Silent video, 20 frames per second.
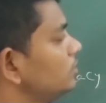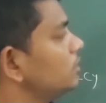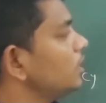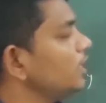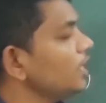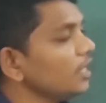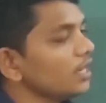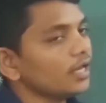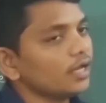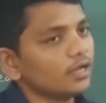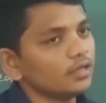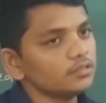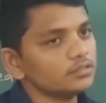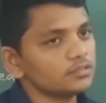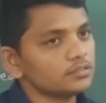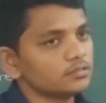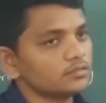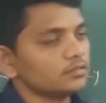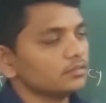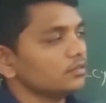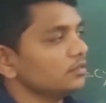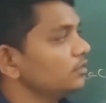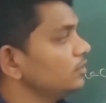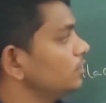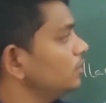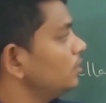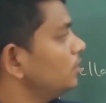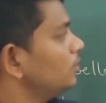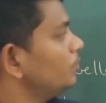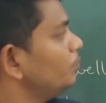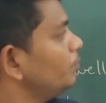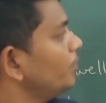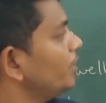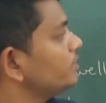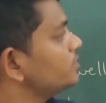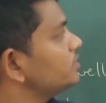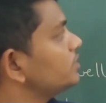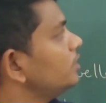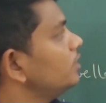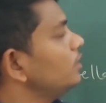three laws
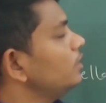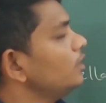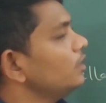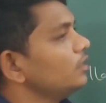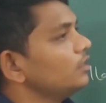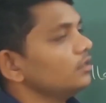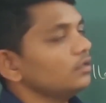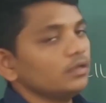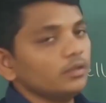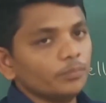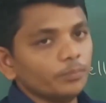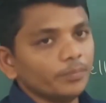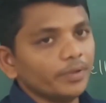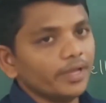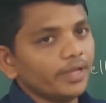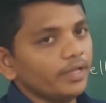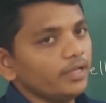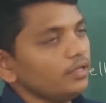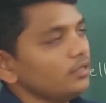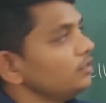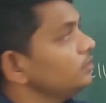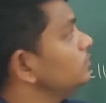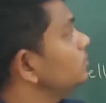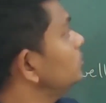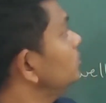mentioned by